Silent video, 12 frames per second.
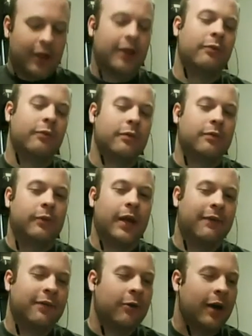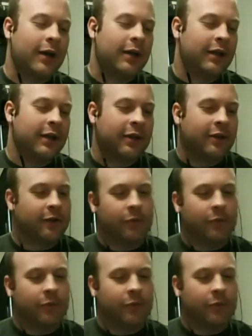and we have no idea.